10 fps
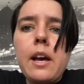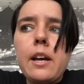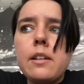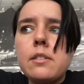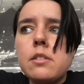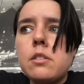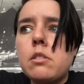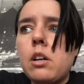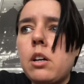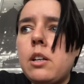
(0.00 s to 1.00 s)
and
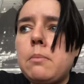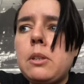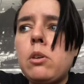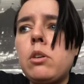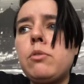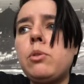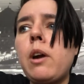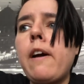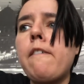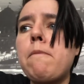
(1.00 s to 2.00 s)
uh, let me know if you
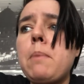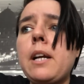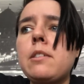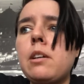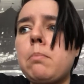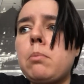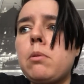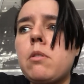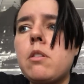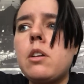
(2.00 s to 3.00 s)
have picked up
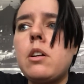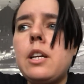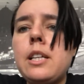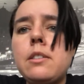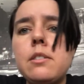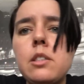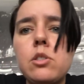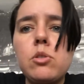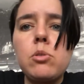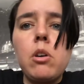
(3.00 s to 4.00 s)
the latest
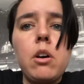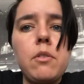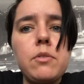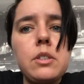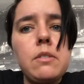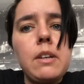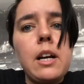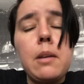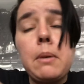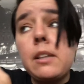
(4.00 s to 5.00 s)
issue of tv
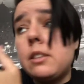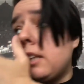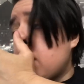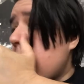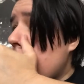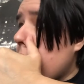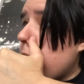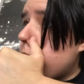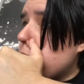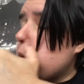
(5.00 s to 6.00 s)
guide magazine
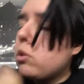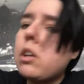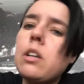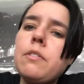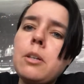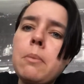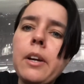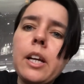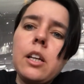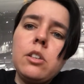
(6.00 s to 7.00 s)
if you do not live in
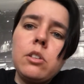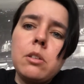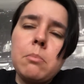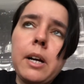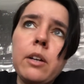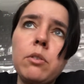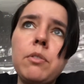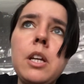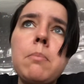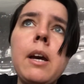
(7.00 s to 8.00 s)
america you can buy it off
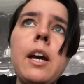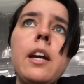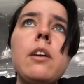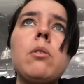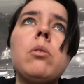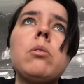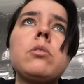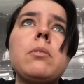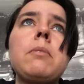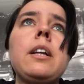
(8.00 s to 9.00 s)
ebay or
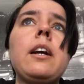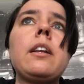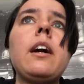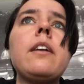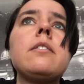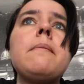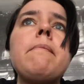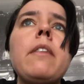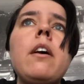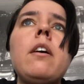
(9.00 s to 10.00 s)
something like that
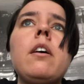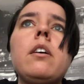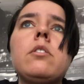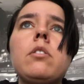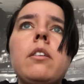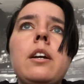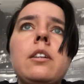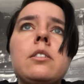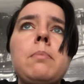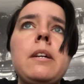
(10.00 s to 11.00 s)
it's not that
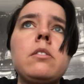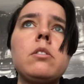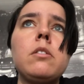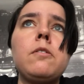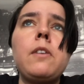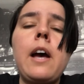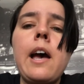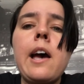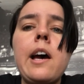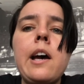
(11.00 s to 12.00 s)
expensive
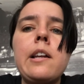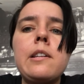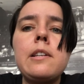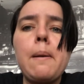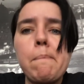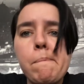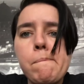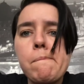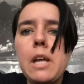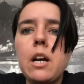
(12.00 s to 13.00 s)
and yeah
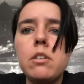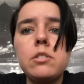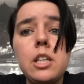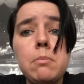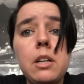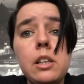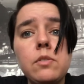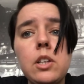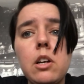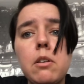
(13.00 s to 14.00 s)
i'll see you in my next
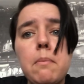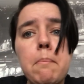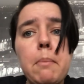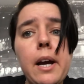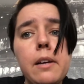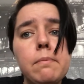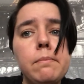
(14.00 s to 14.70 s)
video bye